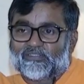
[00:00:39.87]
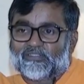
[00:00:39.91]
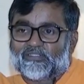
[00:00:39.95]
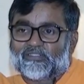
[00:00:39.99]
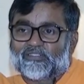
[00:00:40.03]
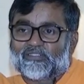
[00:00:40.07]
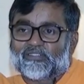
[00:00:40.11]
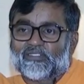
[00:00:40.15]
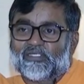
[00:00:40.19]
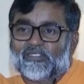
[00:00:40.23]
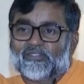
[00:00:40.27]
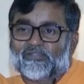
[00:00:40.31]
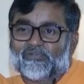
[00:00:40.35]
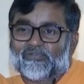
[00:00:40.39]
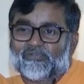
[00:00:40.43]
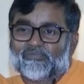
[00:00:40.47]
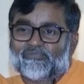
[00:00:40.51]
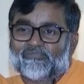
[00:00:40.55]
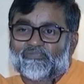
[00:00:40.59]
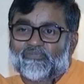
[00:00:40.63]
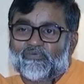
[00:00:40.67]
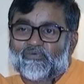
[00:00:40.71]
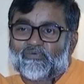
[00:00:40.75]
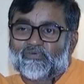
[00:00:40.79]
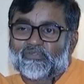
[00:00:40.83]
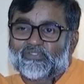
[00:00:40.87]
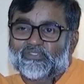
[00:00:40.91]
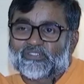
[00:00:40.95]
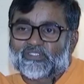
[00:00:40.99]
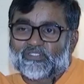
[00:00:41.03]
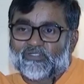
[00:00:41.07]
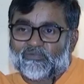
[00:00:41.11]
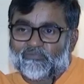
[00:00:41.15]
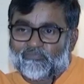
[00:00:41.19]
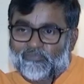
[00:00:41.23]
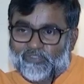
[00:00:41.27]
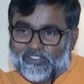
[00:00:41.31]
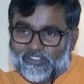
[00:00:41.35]
Like I could focus
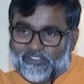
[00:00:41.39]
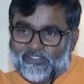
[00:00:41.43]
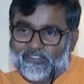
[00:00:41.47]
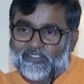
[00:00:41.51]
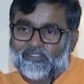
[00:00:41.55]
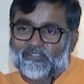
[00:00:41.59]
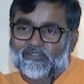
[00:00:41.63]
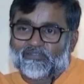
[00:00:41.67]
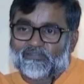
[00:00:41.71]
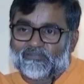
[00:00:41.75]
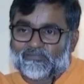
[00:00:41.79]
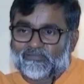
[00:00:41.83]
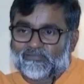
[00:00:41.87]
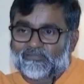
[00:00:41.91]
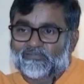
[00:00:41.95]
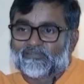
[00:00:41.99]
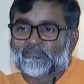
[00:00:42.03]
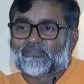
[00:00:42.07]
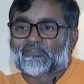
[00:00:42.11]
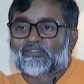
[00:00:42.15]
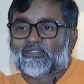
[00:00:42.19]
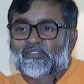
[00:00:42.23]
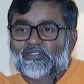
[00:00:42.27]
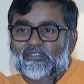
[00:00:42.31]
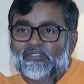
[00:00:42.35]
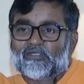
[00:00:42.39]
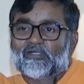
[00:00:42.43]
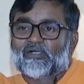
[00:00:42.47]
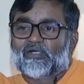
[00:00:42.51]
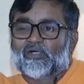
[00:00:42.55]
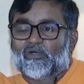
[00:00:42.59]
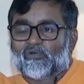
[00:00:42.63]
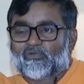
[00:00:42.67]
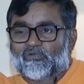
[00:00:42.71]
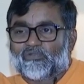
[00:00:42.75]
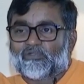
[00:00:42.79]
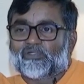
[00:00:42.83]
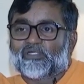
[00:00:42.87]
completely on
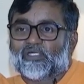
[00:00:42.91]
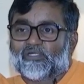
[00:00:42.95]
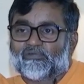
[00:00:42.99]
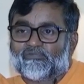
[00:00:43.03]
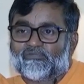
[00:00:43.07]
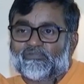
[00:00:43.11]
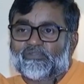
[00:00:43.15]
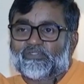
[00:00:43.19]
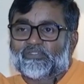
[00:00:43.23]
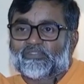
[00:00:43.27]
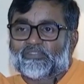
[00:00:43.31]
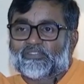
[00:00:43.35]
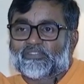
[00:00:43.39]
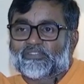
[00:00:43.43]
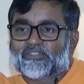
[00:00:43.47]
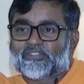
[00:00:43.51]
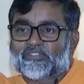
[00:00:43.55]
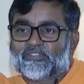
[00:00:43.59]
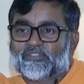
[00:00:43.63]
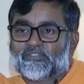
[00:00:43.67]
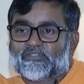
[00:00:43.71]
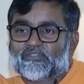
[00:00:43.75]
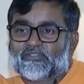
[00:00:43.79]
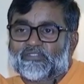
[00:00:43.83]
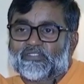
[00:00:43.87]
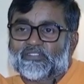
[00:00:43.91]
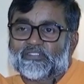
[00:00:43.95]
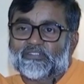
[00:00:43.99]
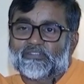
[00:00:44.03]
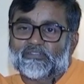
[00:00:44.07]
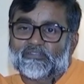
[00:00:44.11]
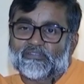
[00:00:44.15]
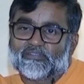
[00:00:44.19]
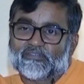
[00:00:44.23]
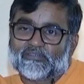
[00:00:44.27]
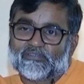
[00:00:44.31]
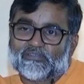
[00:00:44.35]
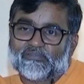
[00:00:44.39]
how to convert the scene rather
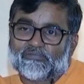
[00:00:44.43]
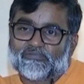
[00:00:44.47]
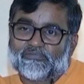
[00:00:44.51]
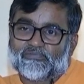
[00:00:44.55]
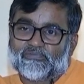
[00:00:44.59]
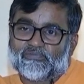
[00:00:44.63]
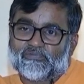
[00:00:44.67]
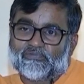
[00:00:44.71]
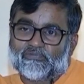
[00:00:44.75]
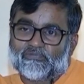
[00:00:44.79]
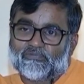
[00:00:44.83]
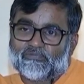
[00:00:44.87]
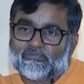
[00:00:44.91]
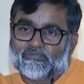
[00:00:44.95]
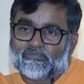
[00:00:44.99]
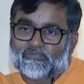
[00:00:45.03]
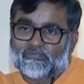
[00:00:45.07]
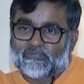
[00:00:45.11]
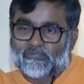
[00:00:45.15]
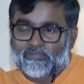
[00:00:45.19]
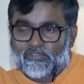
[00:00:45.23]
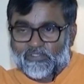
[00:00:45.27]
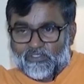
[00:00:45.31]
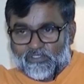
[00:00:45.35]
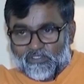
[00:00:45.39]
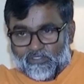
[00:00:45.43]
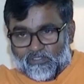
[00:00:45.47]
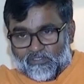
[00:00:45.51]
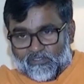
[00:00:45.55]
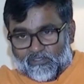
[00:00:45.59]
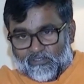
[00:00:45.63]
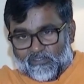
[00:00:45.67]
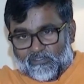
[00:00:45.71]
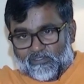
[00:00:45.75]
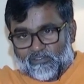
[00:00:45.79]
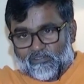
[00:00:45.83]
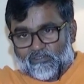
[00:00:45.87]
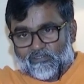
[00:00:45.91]
than if you
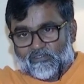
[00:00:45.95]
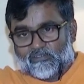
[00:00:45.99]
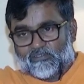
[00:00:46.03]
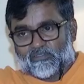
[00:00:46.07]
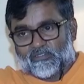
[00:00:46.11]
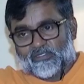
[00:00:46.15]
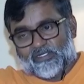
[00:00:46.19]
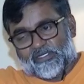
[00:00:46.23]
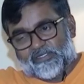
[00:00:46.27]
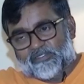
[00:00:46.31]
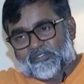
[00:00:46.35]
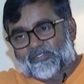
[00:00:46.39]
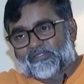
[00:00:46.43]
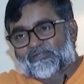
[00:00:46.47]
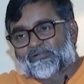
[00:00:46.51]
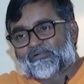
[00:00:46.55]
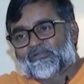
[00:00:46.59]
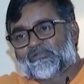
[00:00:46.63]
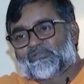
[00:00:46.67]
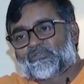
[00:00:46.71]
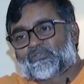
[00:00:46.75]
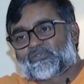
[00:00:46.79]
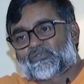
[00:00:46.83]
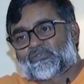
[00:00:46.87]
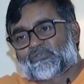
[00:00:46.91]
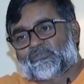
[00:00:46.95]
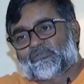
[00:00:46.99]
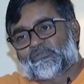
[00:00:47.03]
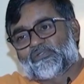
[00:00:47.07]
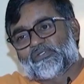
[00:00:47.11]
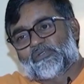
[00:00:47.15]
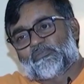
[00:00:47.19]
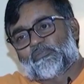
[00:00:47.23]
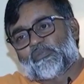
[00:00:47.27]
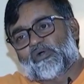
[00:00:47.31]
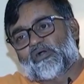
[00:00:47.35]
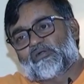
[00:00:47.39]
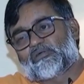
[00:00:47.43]
writing also
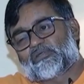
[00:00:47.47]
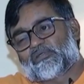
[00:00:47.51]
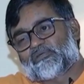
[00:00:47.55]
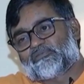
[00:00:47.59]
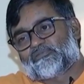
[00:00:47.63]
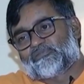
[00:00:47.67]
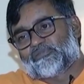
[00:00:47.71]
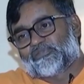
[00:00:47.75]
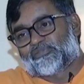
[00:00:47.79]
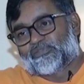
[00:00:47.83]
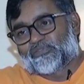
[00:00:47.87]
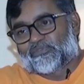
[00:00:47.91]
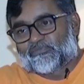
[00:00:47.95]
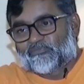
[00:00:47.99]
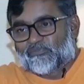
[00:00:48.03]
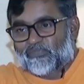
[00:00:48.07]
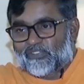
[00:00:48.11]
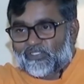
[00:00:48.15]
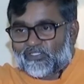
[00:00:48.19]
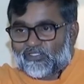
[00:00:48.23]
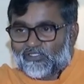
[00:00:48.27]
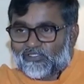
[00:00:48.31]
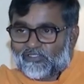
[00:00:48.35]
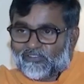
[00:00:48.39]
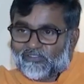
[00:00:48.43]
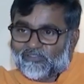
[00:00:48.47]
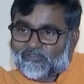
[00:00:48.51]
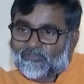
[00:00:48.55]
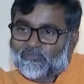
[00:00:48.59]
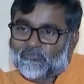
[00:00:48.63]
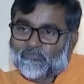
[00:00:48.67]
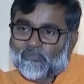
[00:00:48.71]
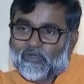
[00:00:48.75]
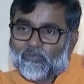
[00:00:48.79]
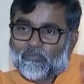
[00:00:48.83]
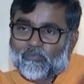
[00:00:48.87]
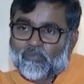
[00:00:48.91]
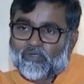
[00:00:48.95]
a part of it would be like,
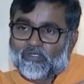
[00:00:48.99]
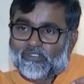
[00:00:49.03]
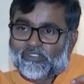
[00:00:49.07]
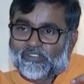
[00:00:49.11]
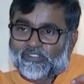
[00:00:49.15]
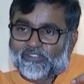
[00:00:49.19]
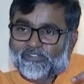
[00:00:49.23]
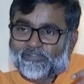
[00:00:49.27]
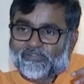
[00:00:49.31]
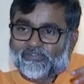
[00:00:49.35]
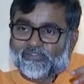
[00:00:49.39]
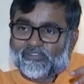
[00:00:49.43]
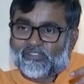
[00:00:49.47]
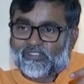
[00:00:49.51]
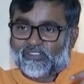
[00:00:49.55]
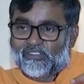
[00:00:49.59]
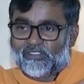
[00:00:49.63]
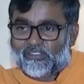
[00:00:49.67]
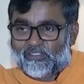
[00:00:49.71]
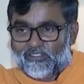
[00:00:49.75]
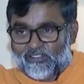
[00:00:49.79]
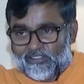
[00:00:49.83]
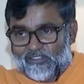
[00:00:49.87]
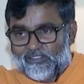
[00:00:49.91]
bombarding in your head.